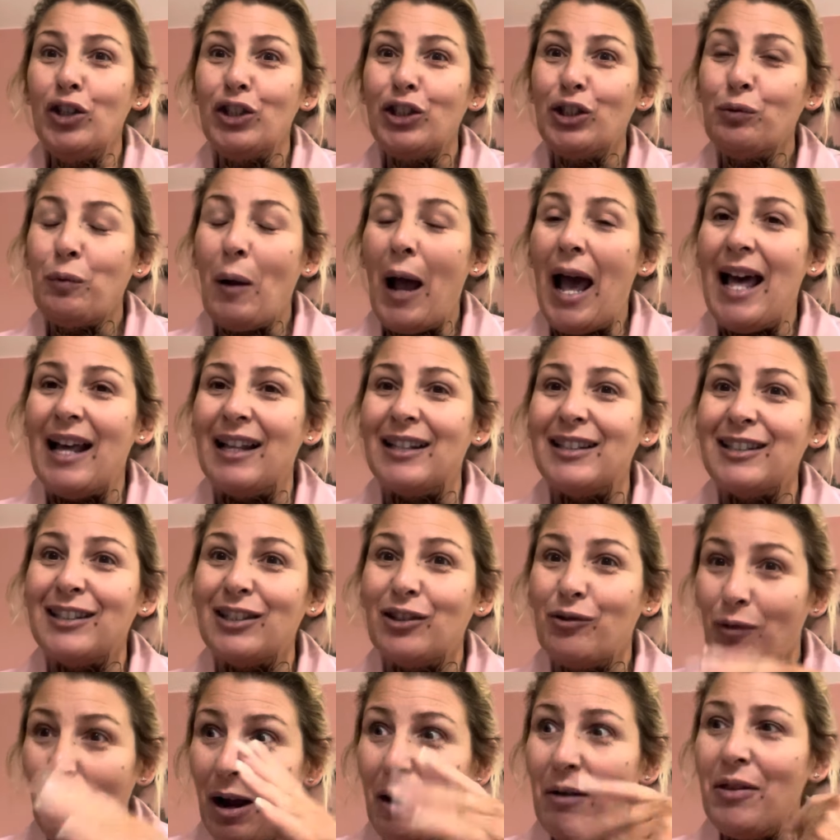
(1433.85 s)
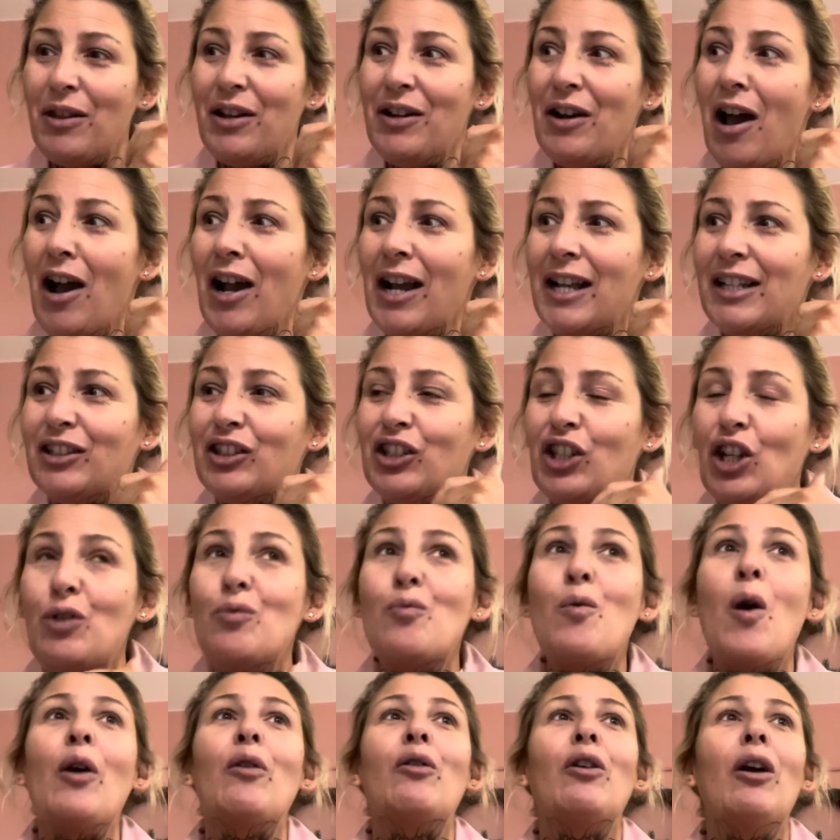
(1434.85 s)
sweats throughout the night? So you
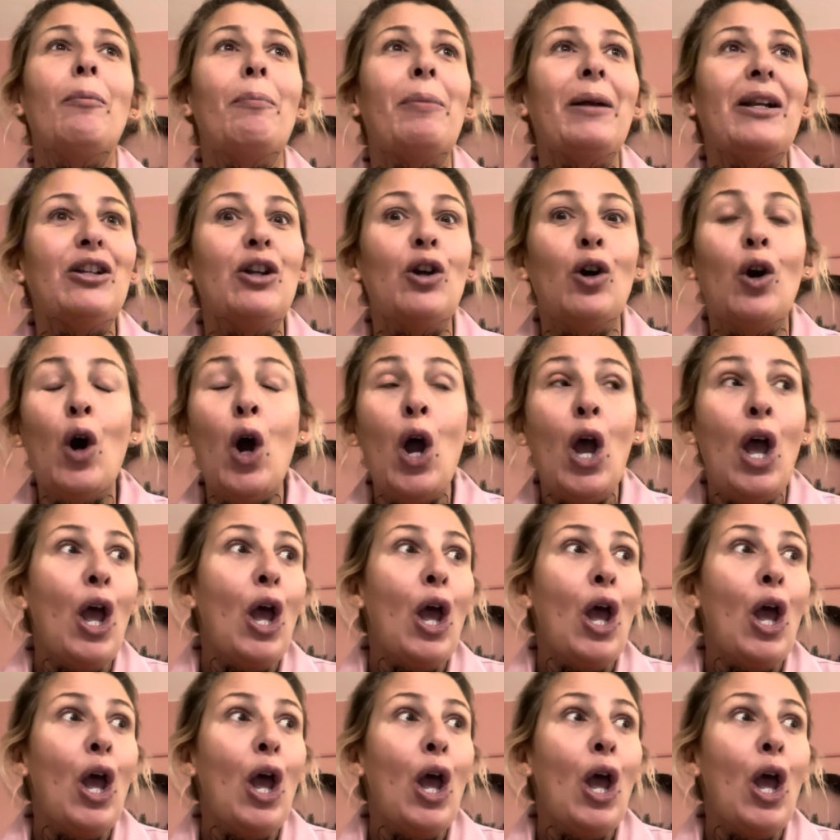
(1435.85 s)
wake up and your